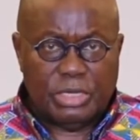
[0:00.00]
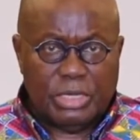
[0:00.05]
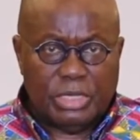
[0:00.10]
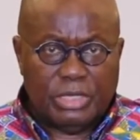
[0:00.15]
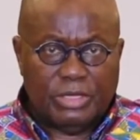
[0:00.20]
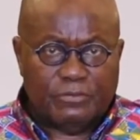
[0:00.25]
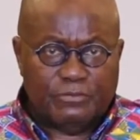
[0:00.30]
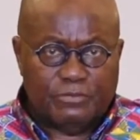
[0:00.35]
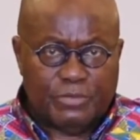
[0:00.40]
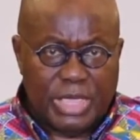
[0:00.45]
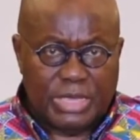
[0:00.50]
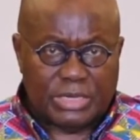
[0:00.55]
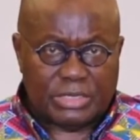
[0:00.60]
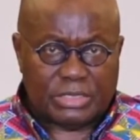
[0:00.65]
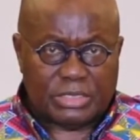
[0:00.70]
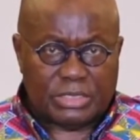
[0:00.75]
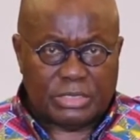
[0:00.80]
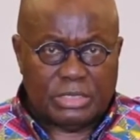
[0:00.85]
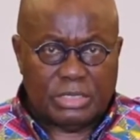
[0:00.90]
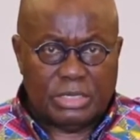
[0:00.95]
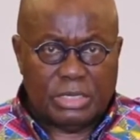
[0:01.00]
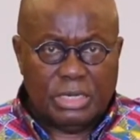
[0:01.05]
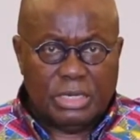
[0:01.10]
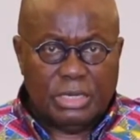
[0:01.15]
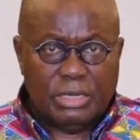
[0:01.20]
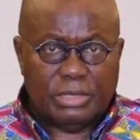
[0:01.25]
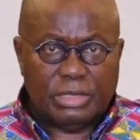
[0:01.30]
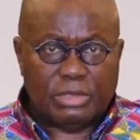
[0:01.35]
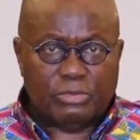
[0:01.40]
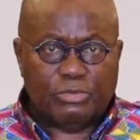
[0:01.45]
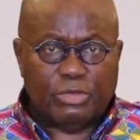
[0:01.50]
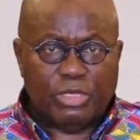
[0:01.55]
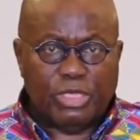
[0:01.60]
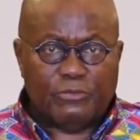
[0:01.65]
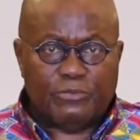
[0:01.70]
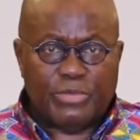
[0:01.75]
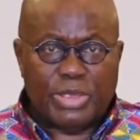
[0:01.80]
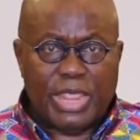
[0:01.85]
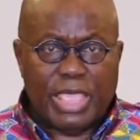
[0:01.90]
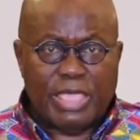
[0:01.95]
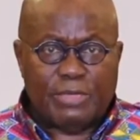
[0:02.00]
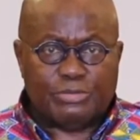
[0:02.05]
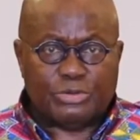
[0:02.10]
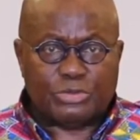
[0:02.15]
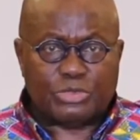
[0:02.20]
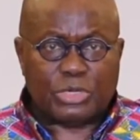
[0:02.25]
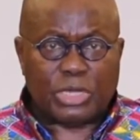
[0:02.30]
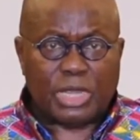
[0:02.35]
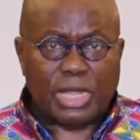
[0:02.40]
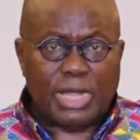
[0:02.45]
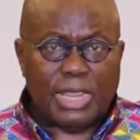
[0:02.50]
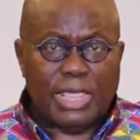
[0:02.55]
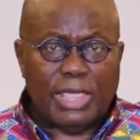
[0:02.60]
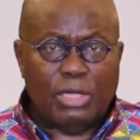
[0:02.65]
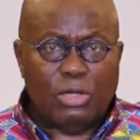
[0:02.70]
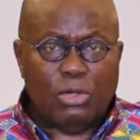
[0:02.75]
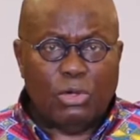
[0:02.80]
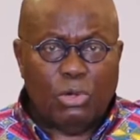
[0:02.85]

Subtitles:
have meant that we have been able to clear